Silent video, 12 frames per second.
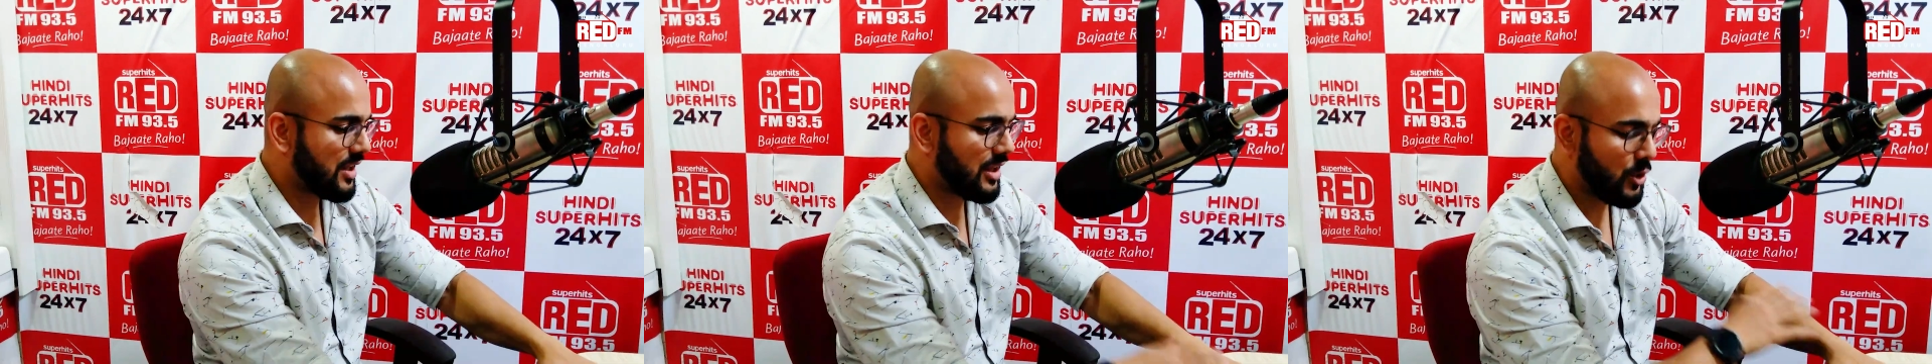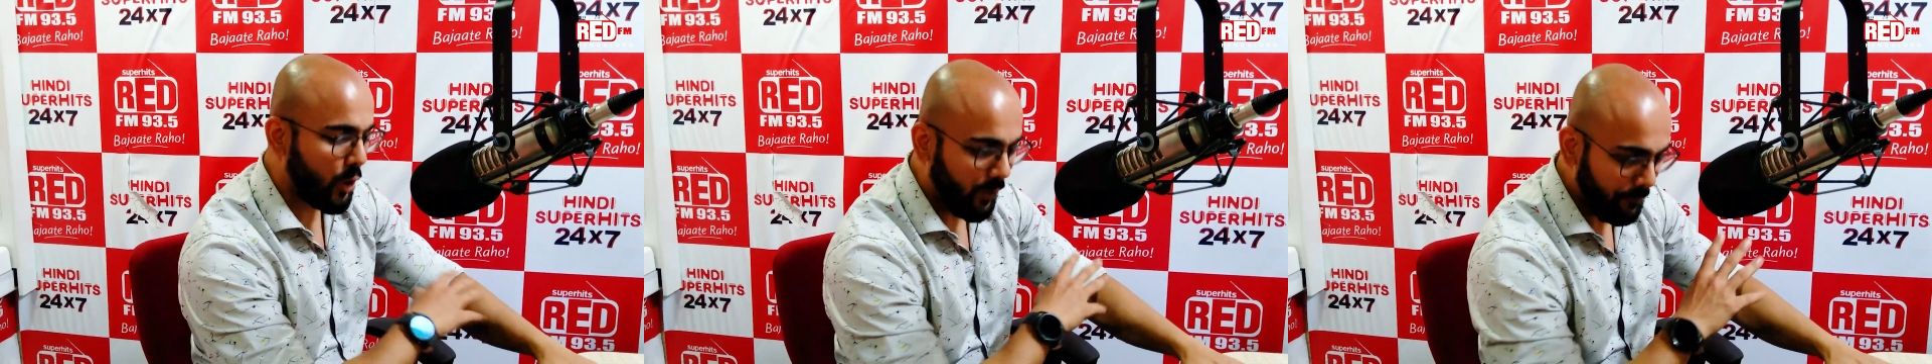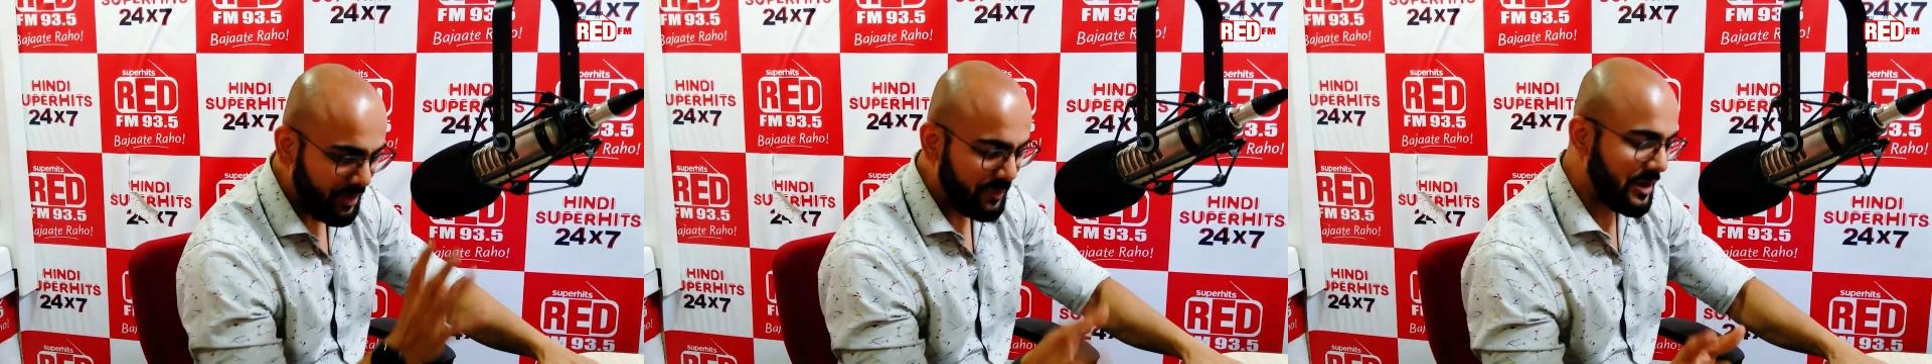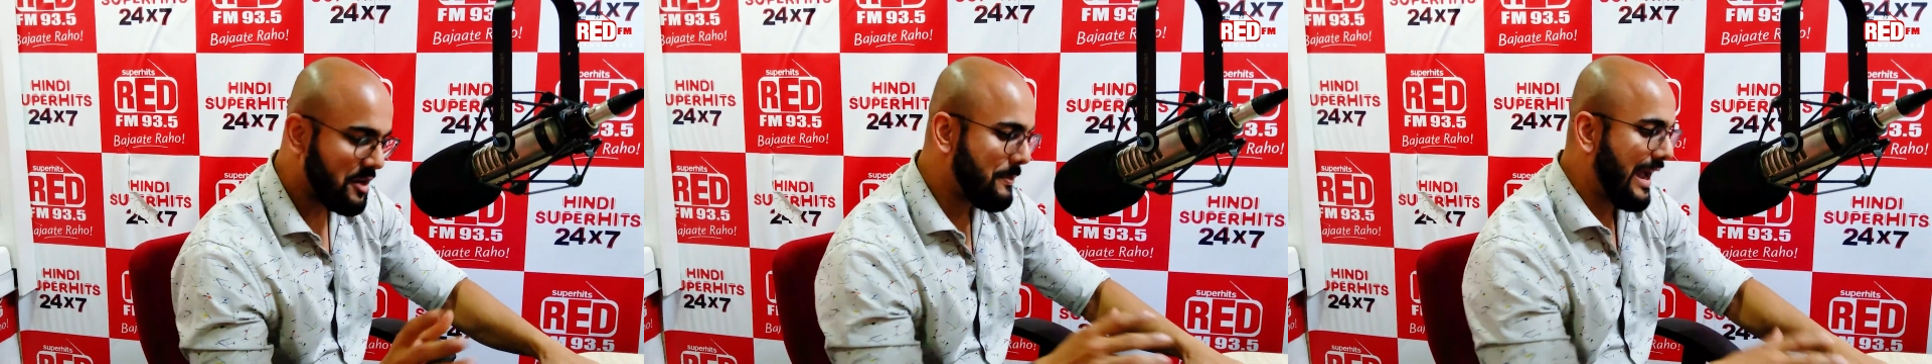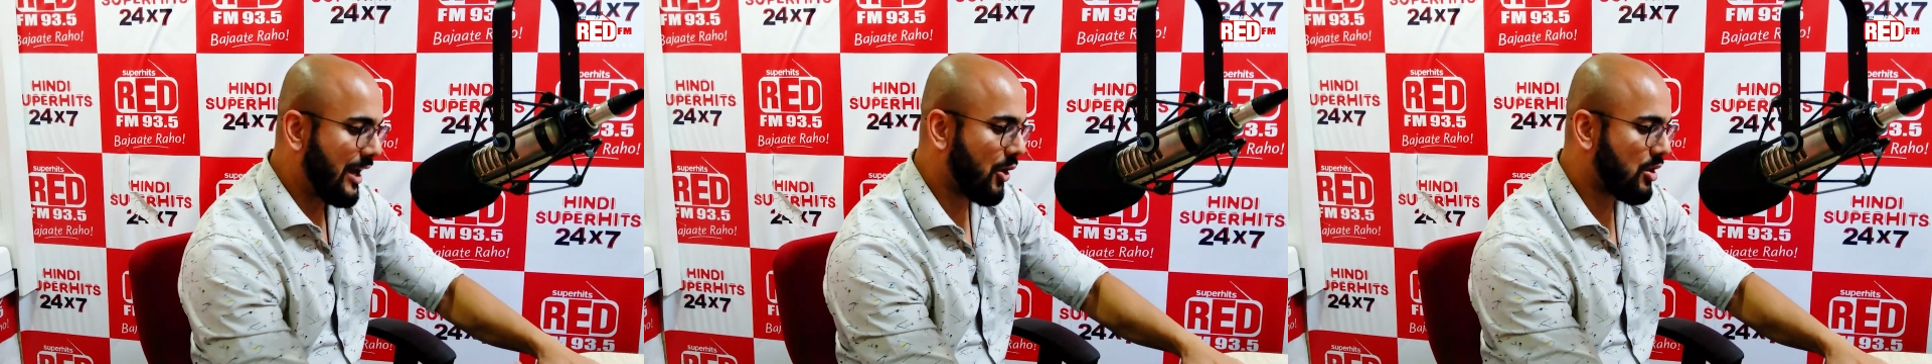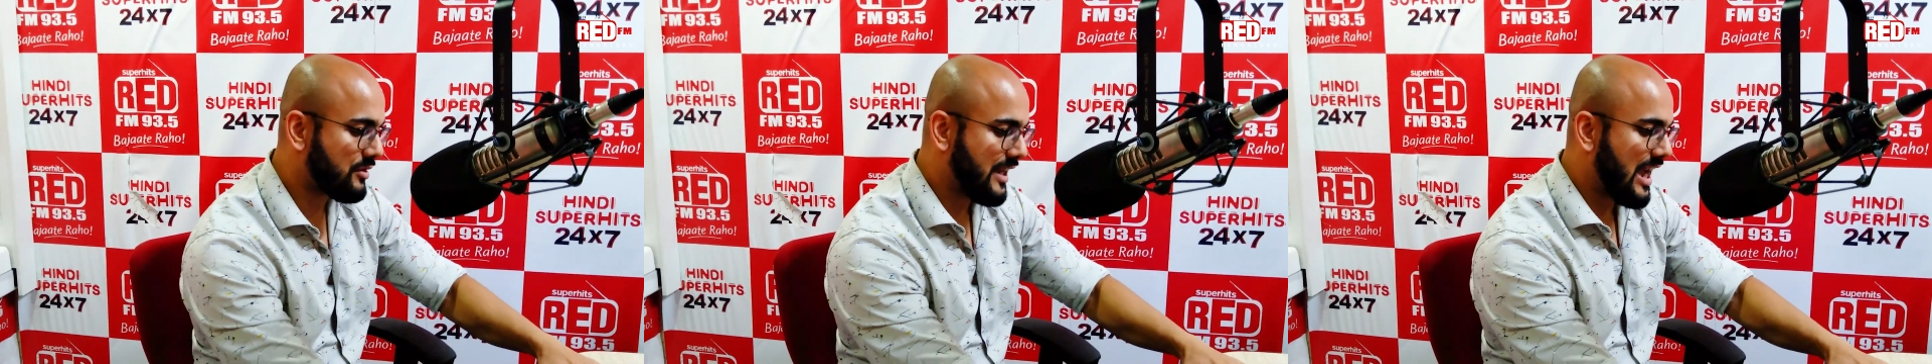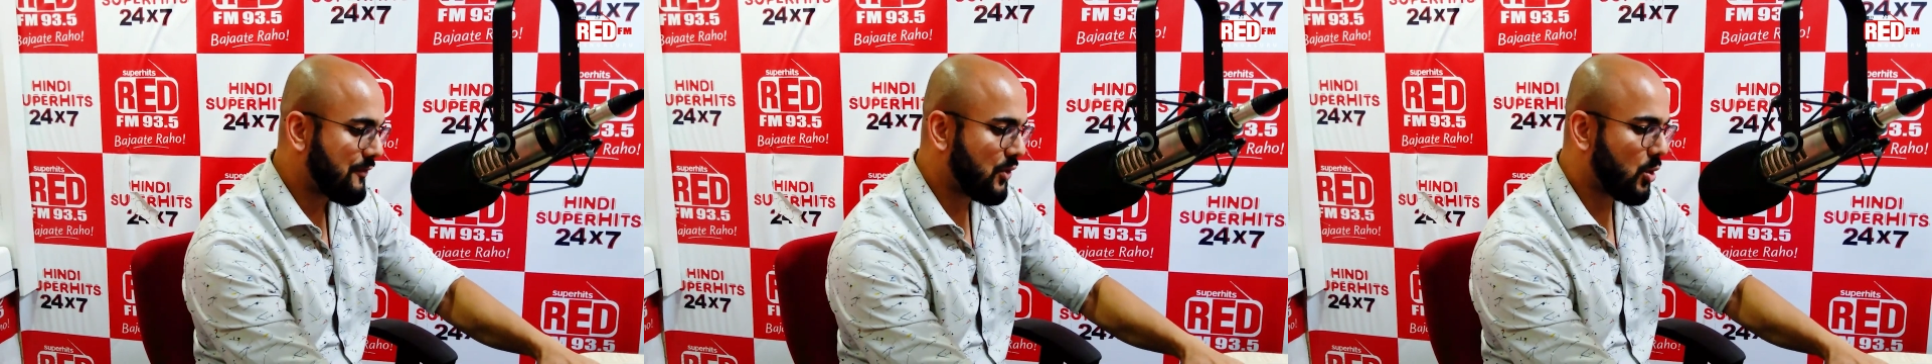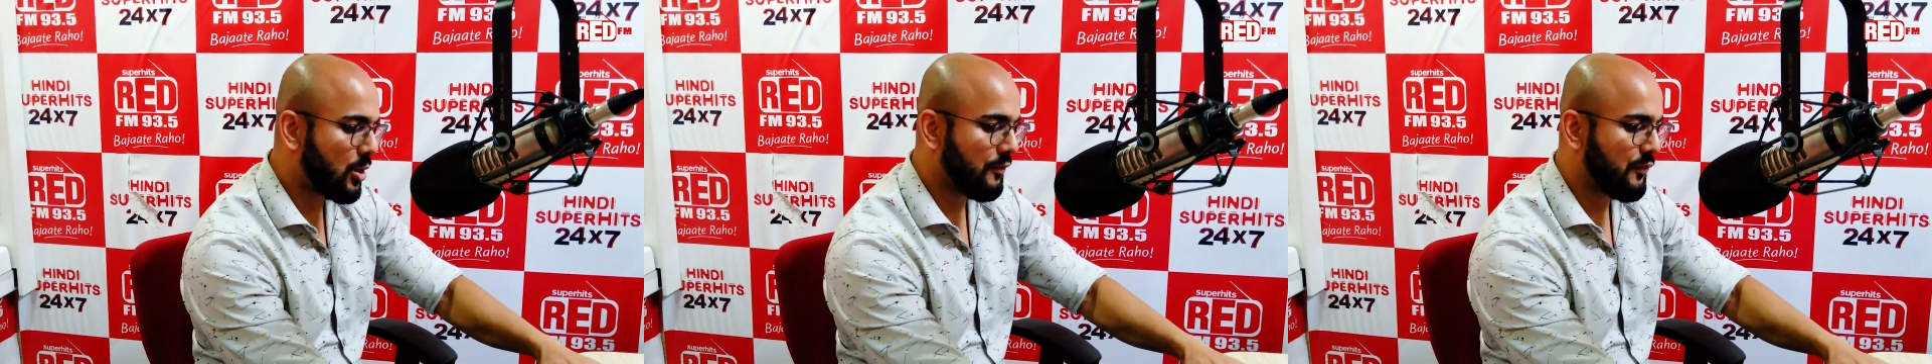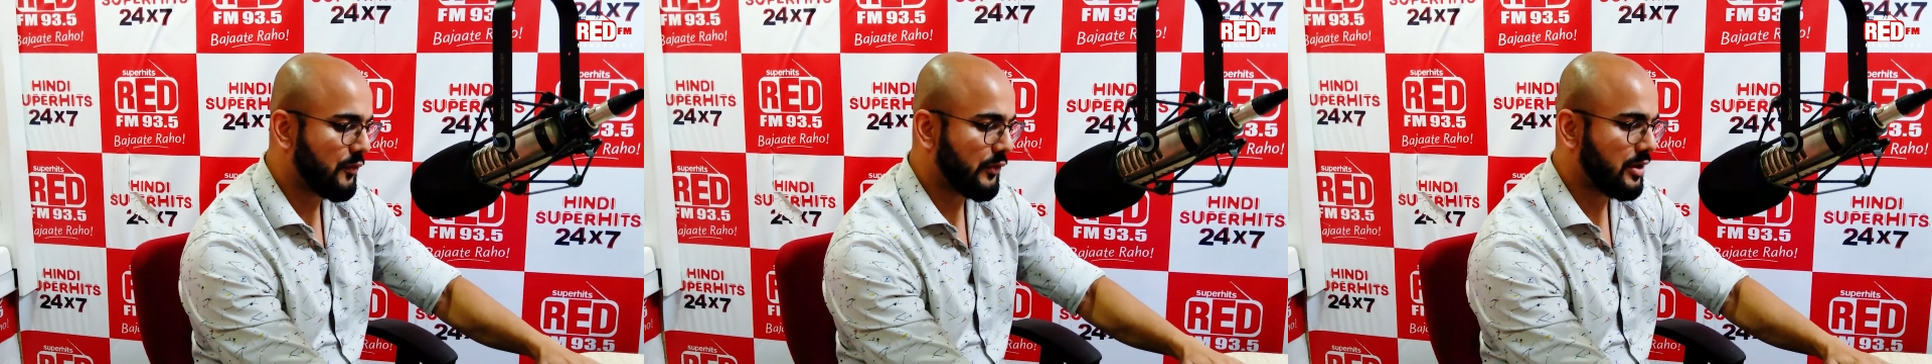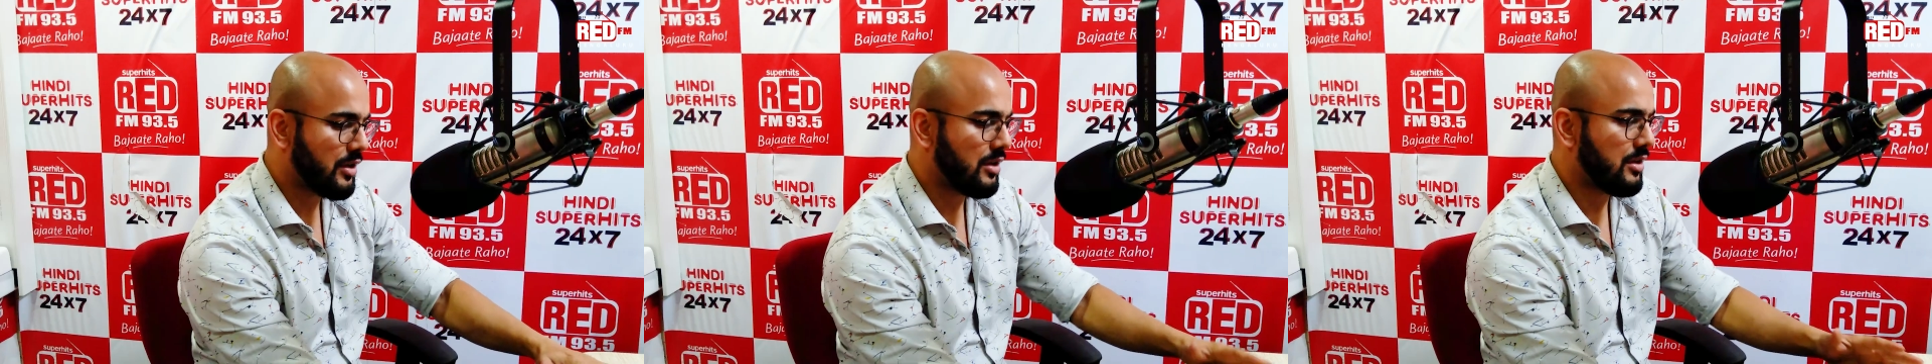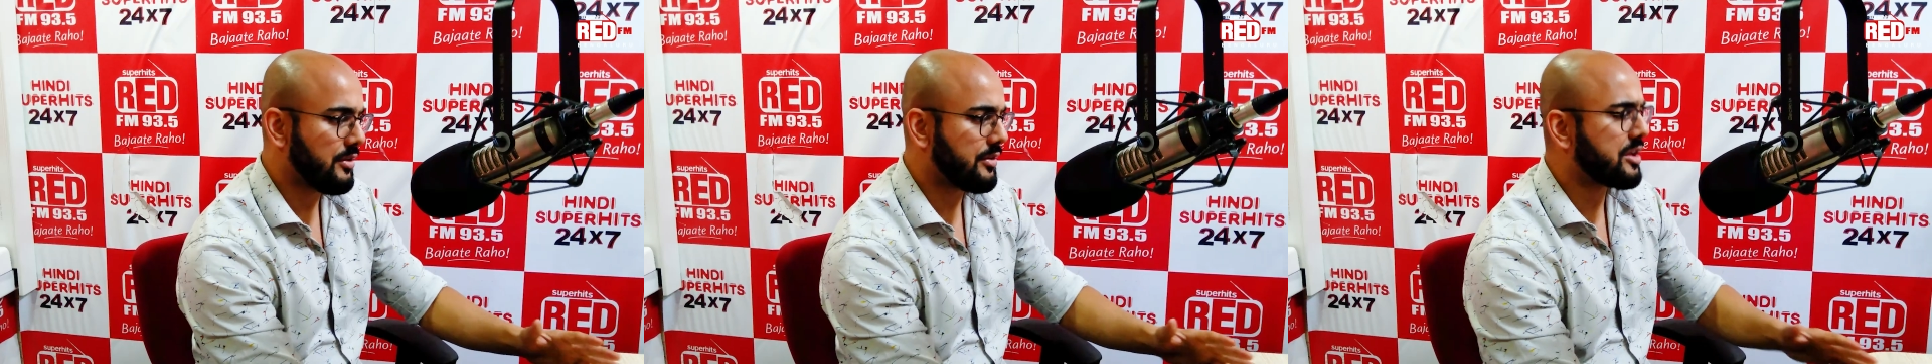lot of people in Bangalore, they have a lot of